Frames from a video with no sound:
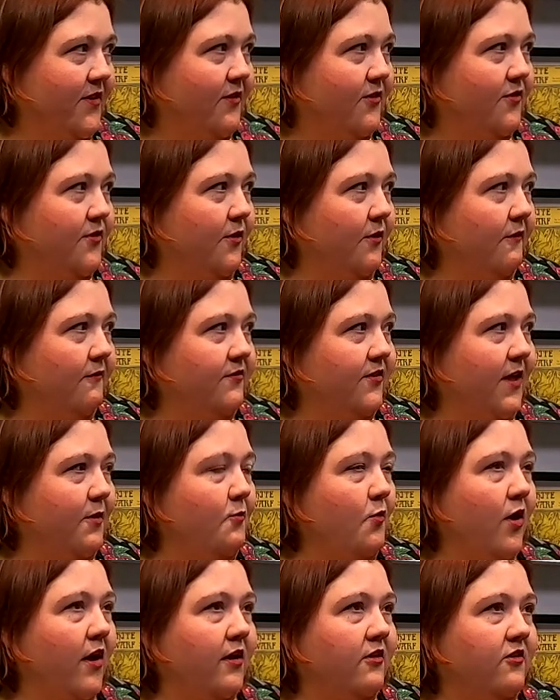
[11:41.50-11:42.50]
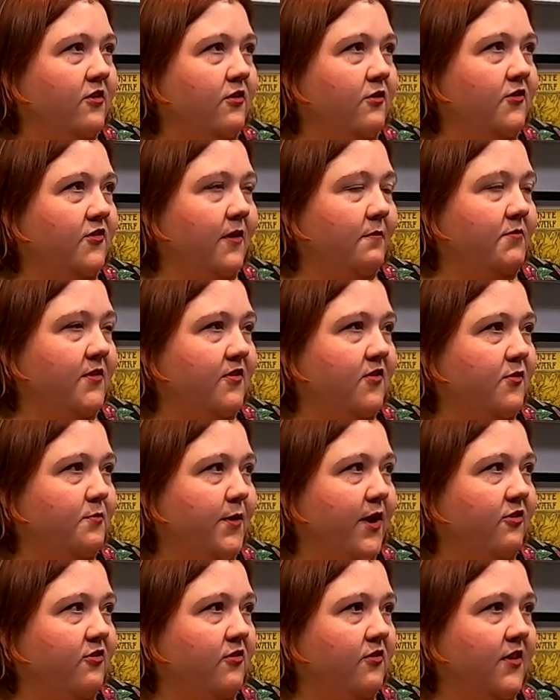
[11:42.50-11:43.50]
So if they want to do something
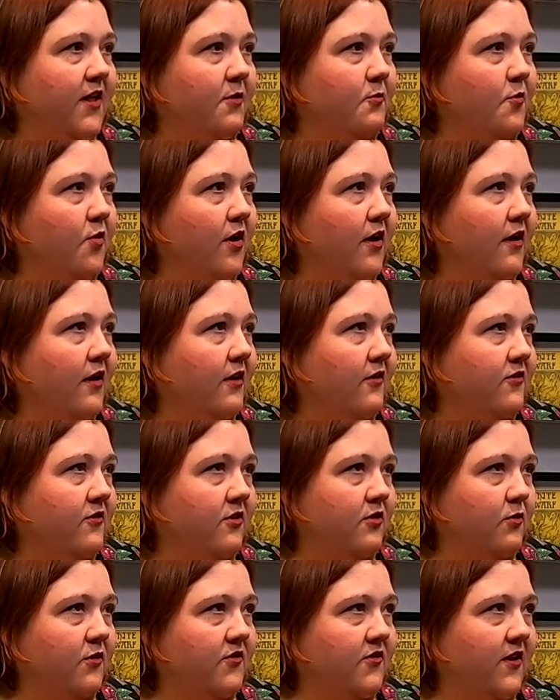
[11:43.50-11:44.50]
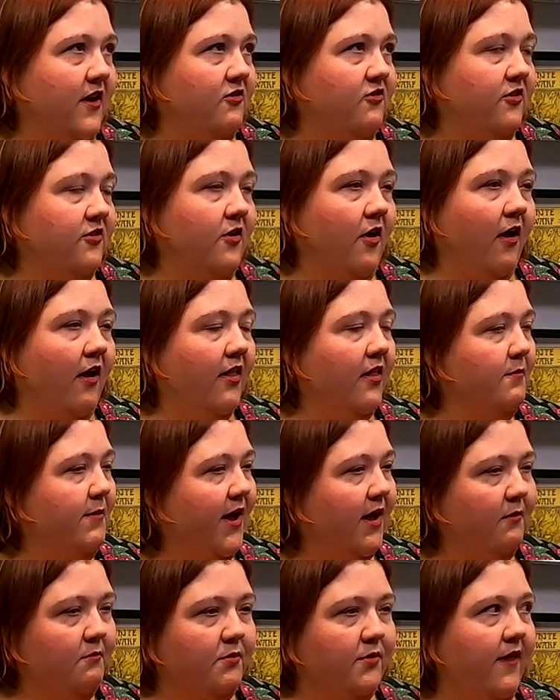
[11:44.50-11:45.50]
special and they want us to do a session all
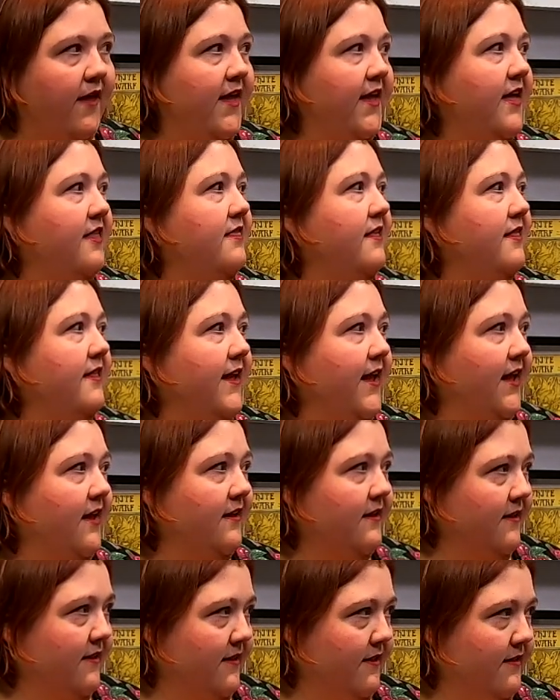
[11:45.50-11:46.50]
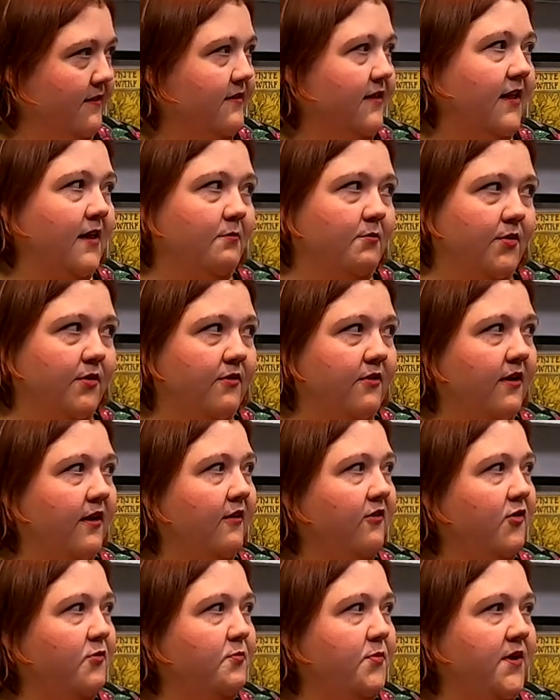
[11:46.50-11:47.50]
about playing at the lake, they can burn their
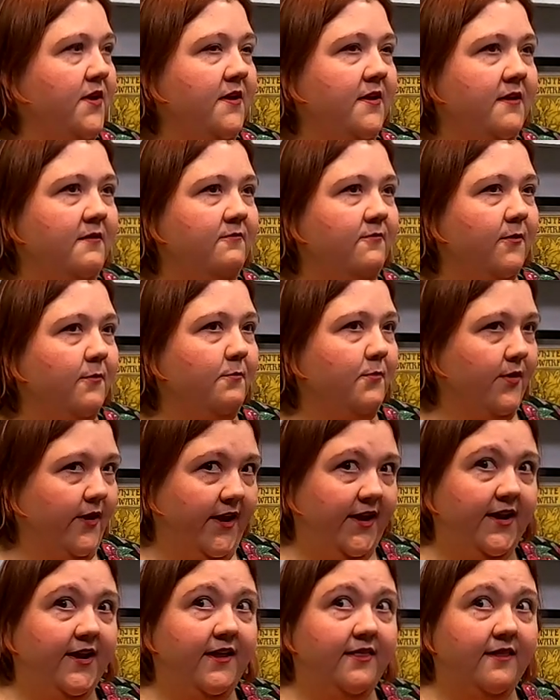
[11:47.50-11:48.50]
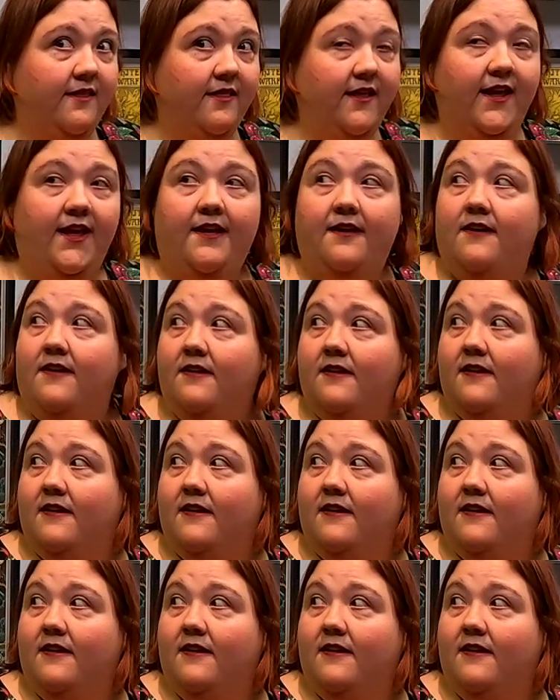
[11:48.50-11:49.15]
X P for playing at the lake.